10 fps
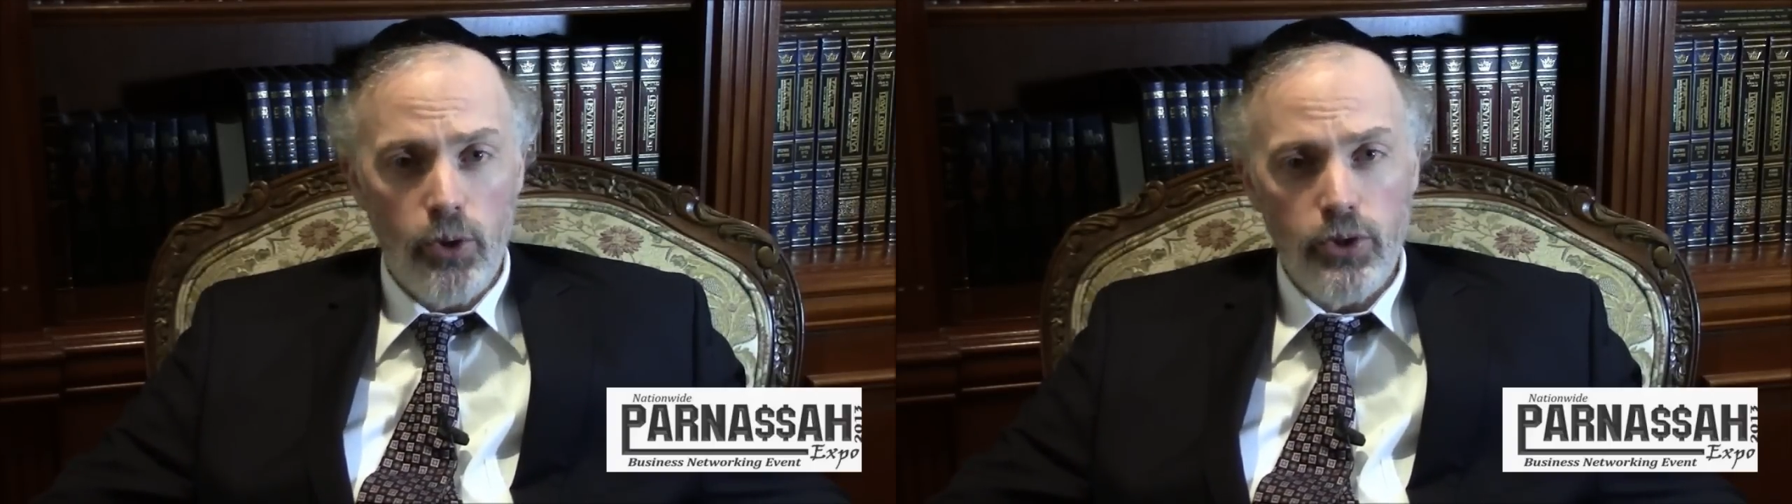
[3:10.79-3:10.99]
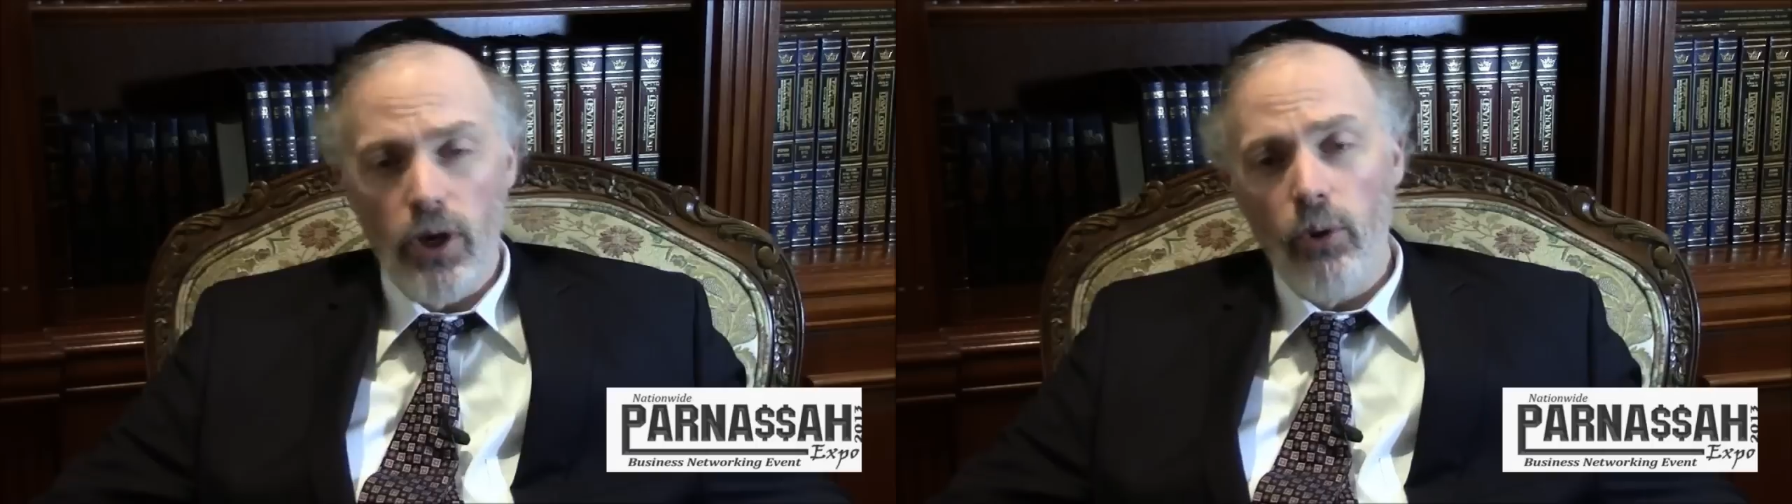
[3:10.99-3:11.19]

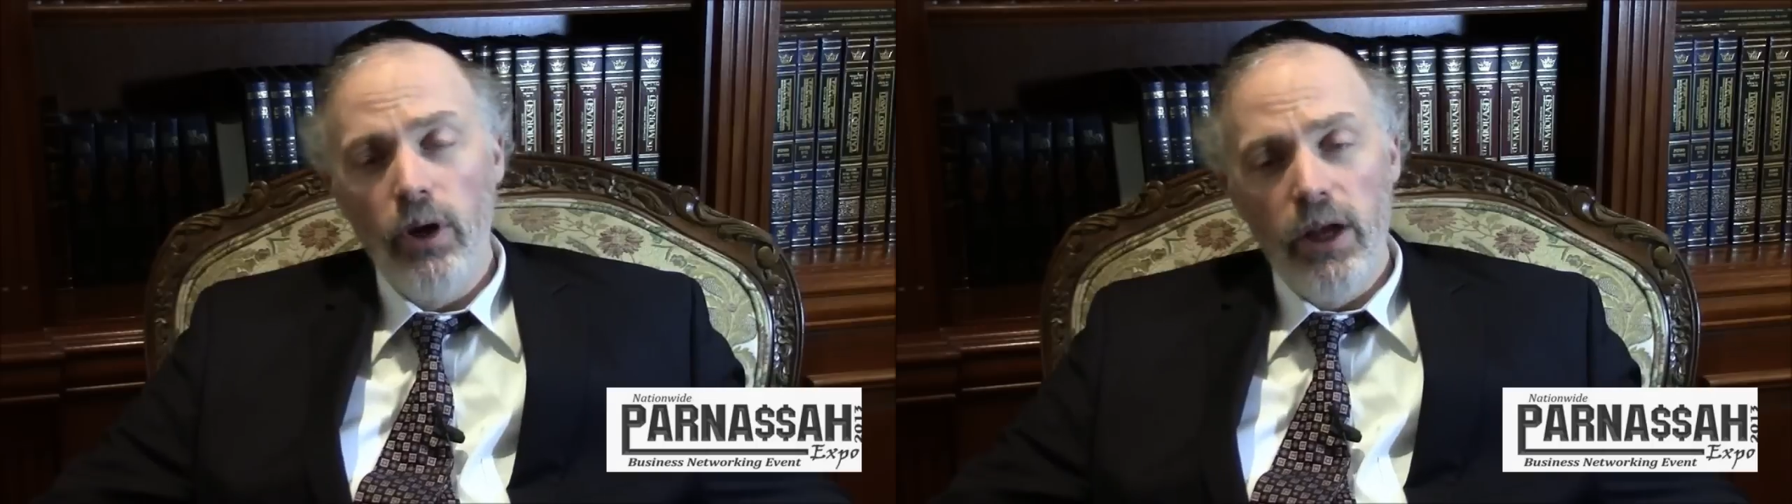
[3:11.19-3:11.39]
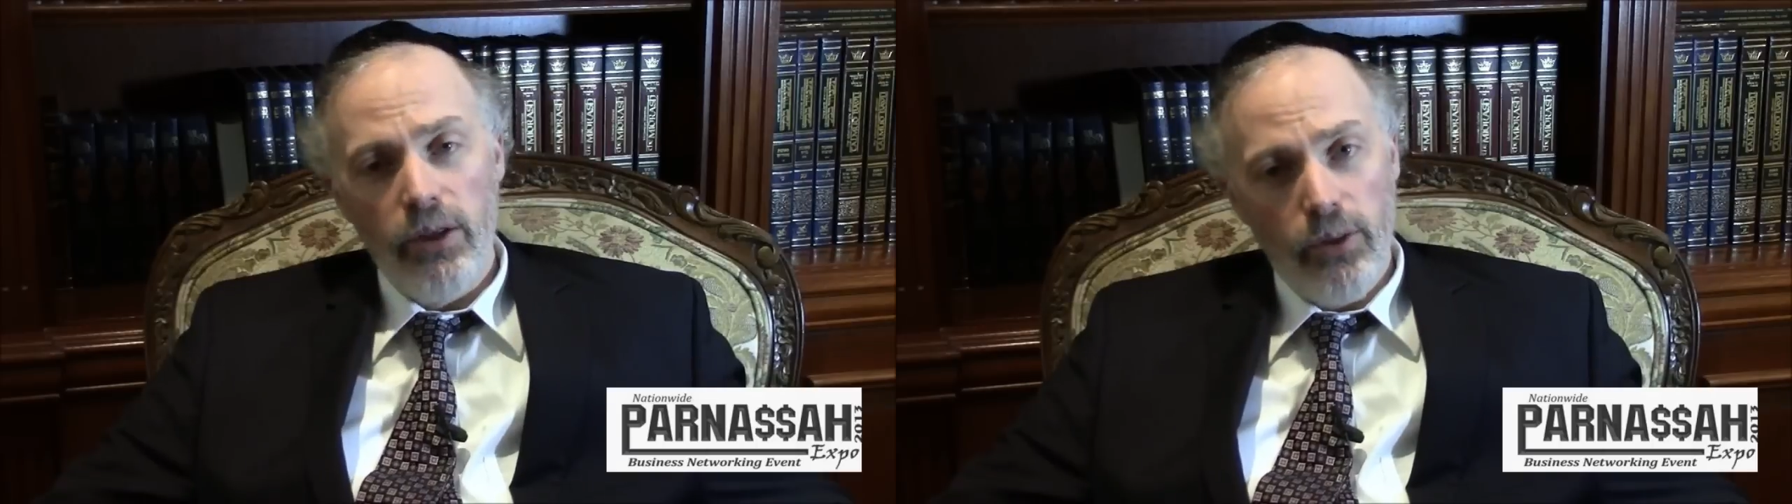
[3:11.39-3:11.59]
So
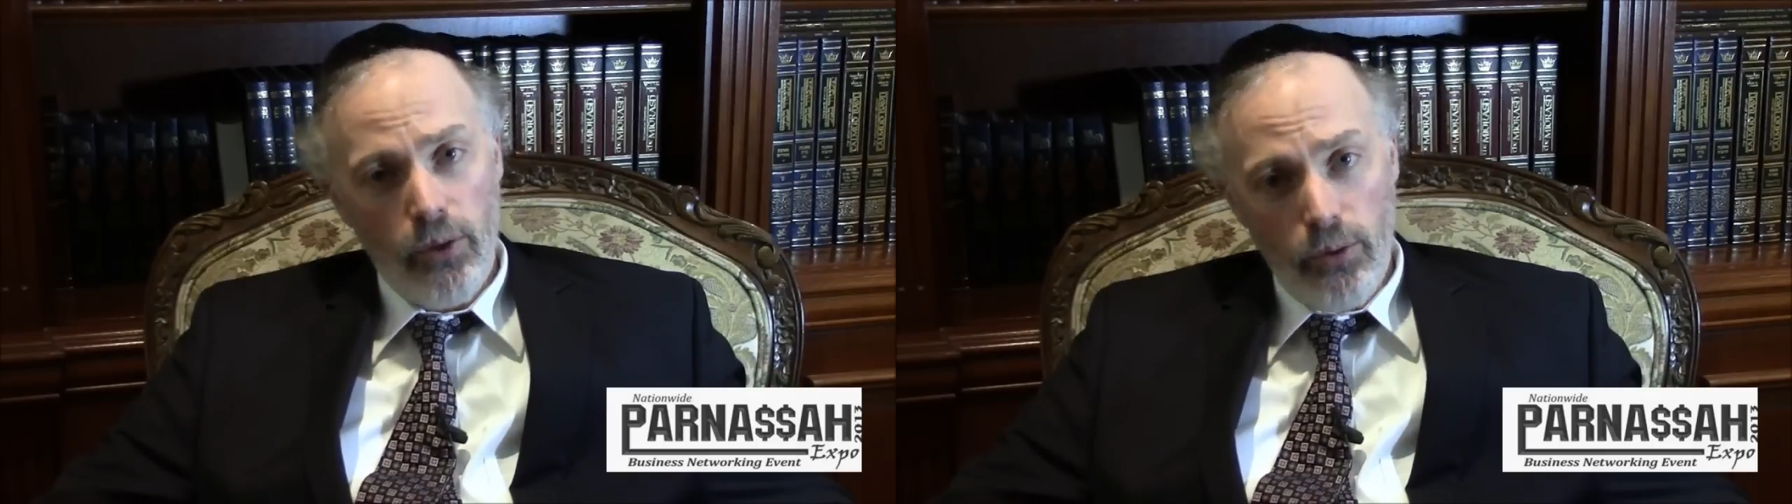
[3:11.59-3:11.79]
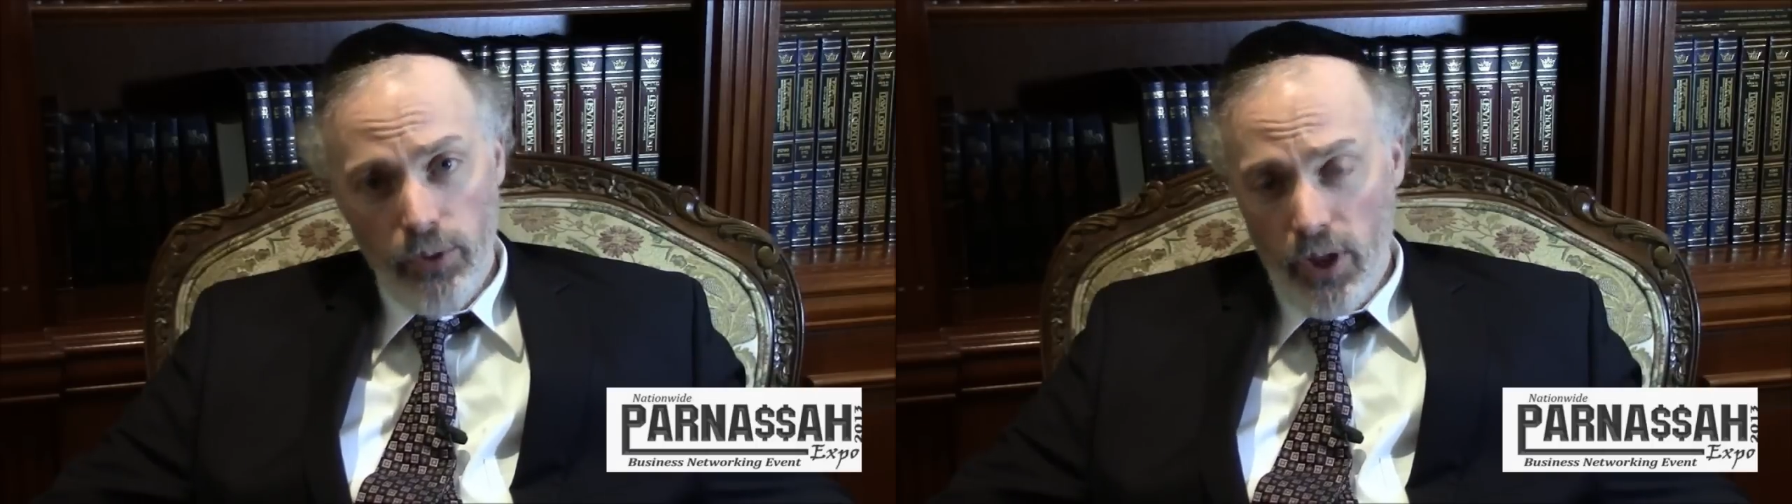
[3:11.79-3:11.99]

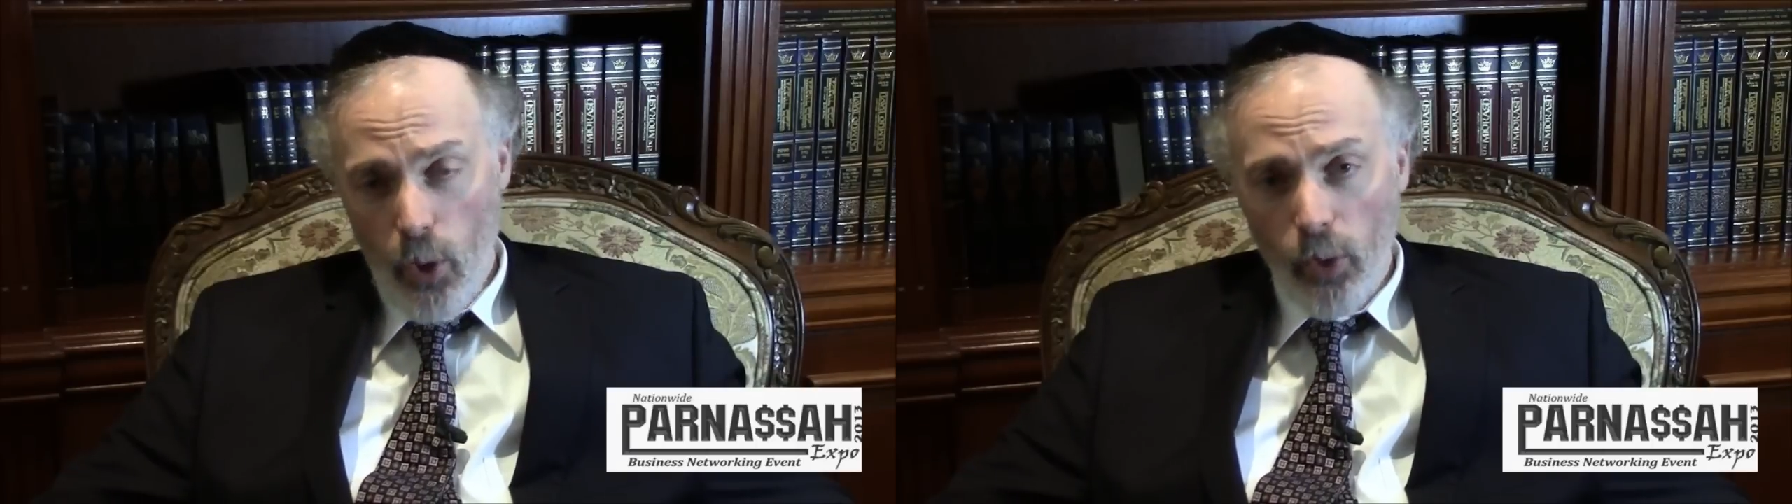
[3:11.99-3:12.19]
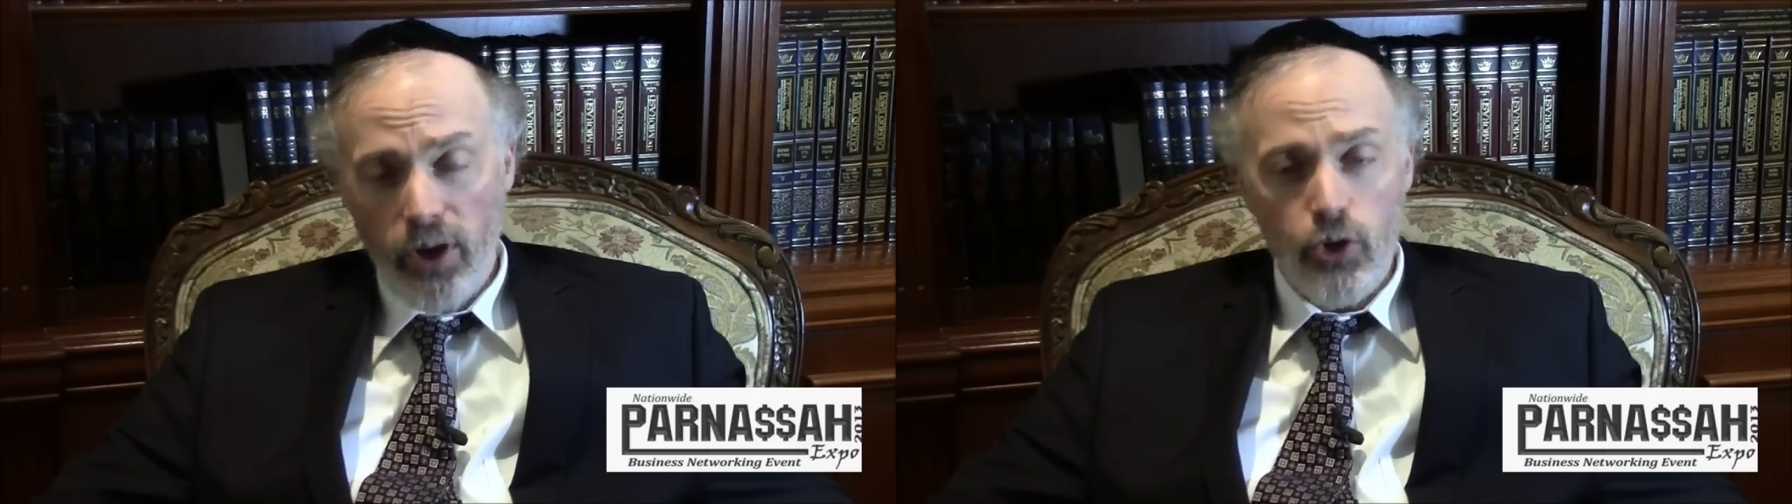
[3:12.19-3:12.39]
the
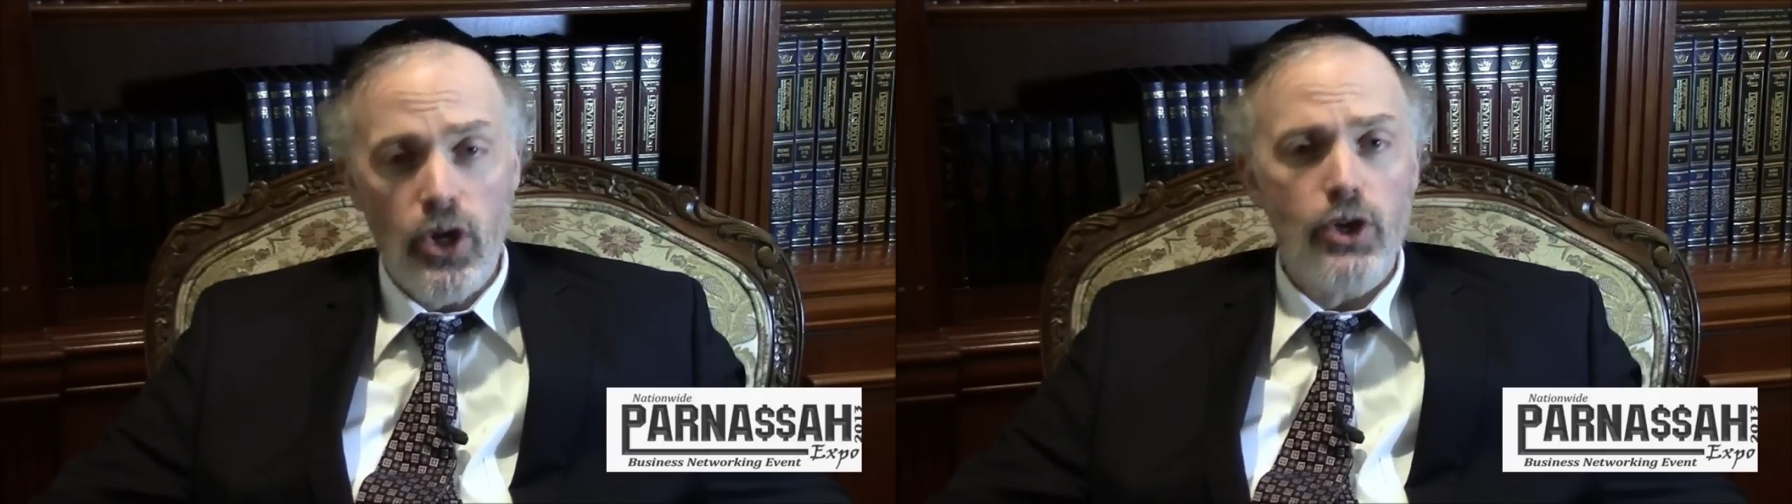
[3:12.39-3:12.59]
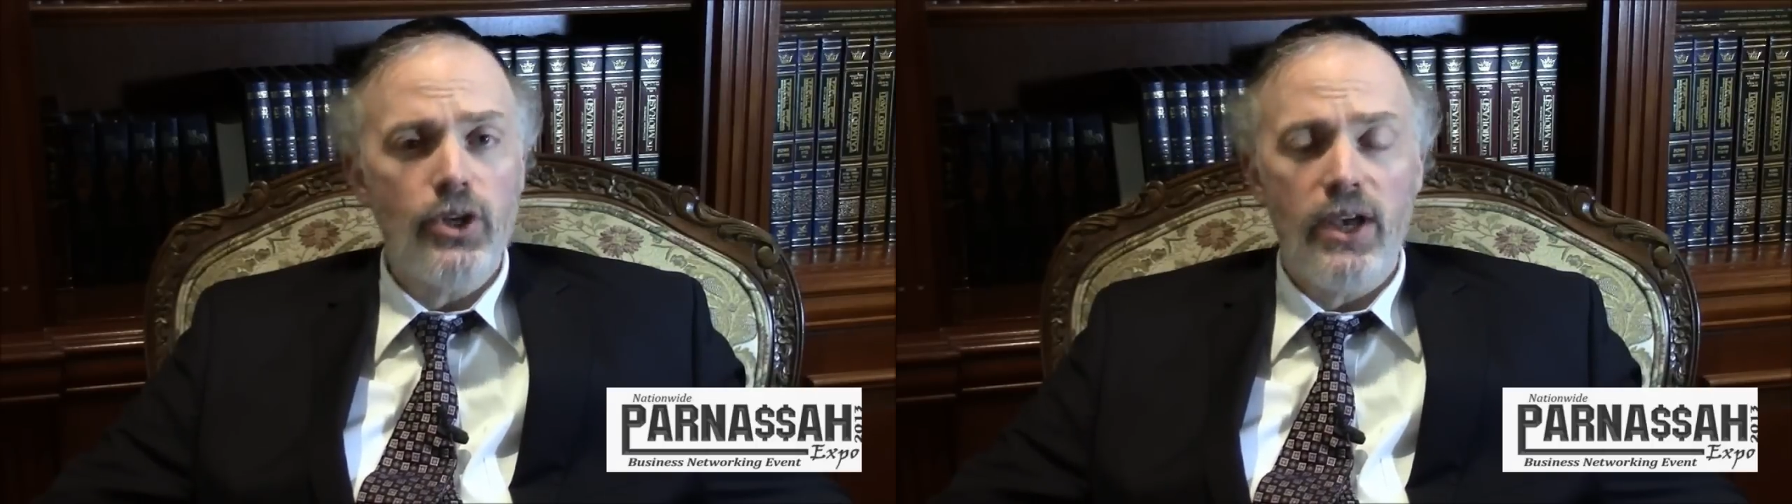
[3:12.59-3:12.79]

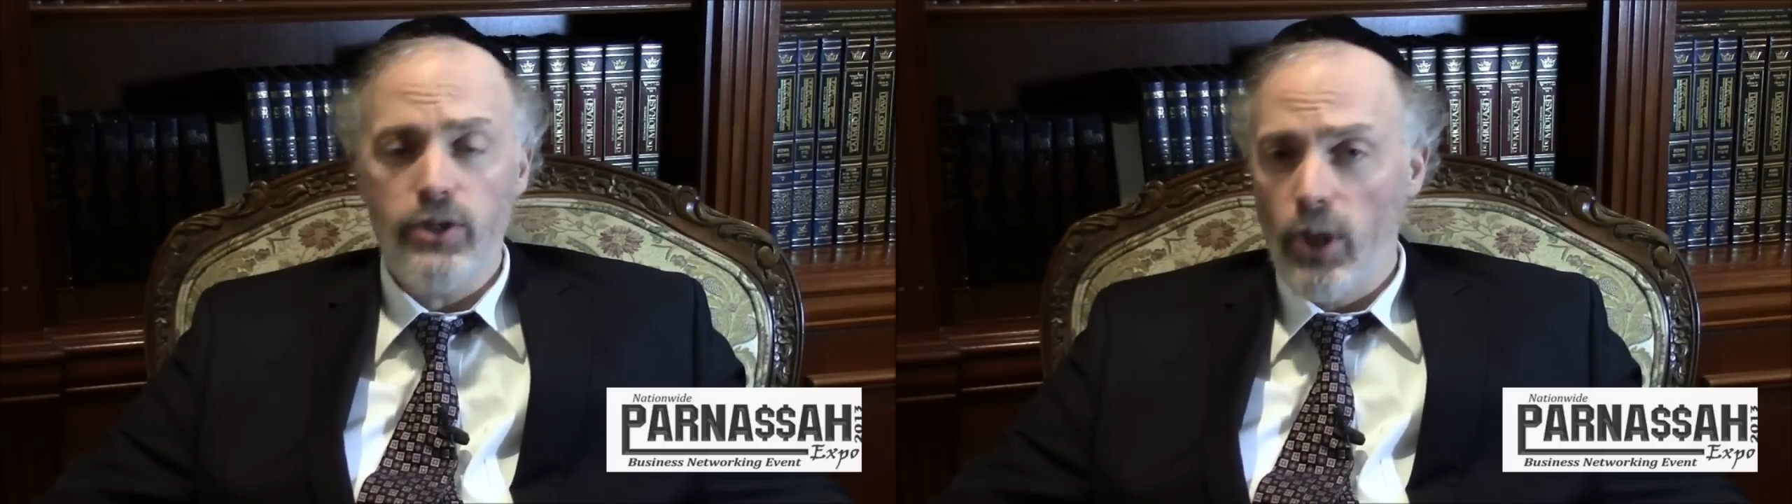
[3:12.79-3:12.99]
organization has